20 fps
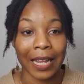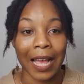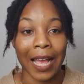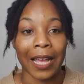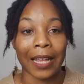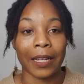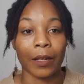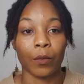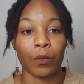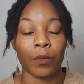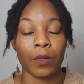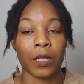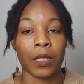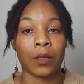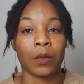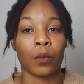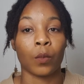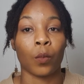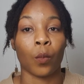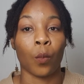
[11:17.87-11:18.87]
and it was
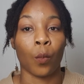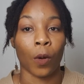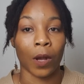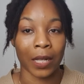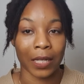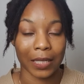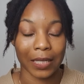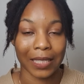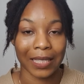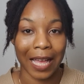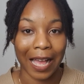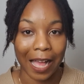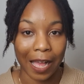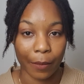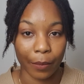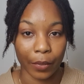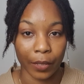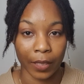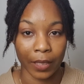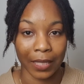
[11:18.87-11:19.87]
once that happened,